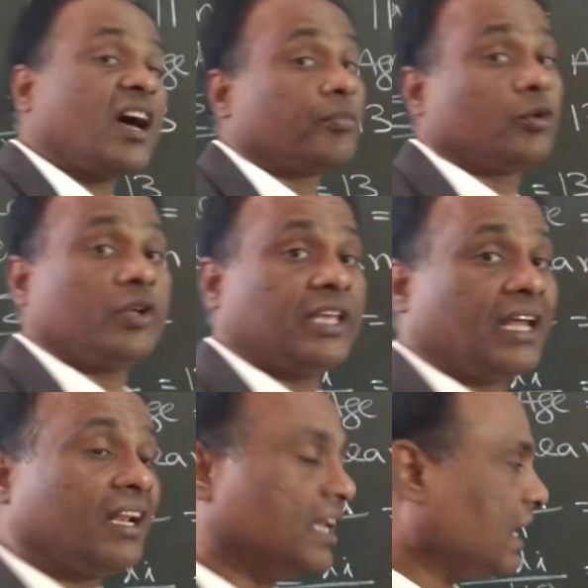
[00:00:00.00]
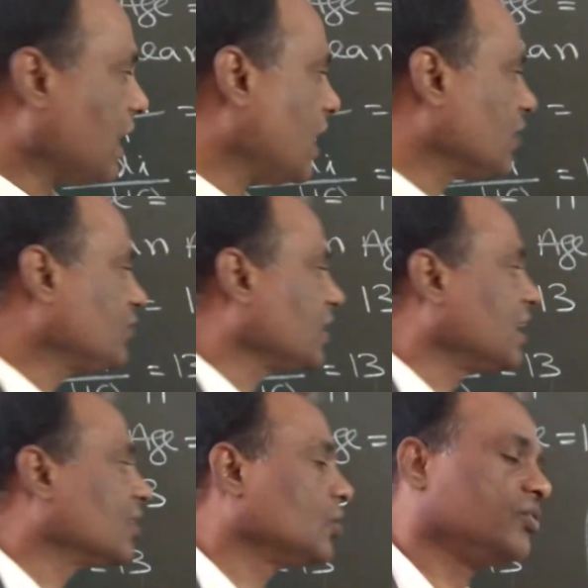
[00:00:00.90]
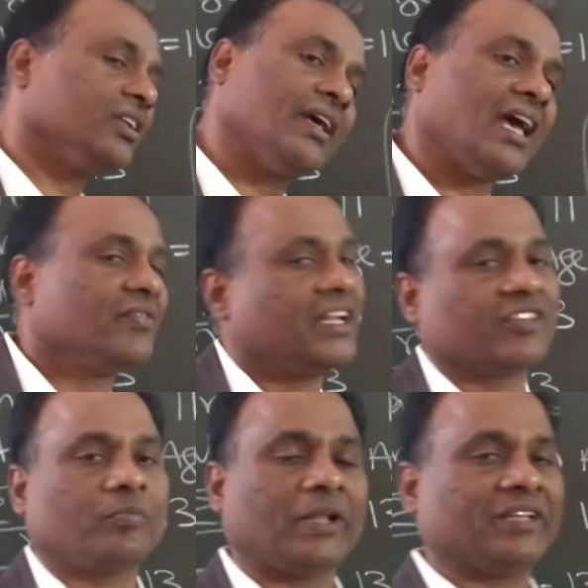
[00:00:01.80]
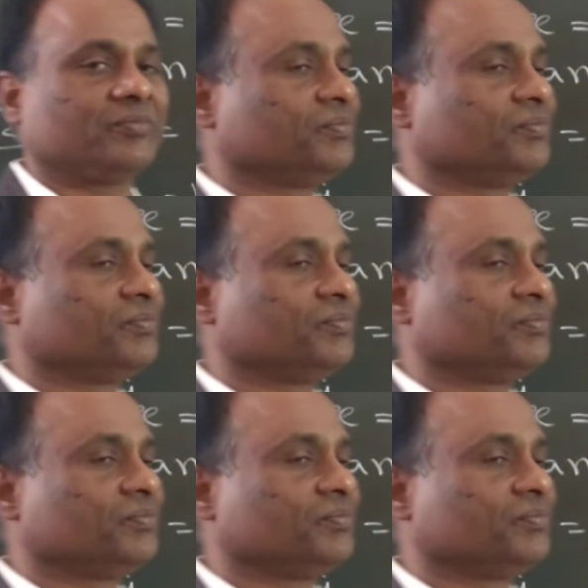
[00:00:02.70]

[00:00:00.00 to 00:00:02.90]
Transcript: up to here. Last conclusion I will explain.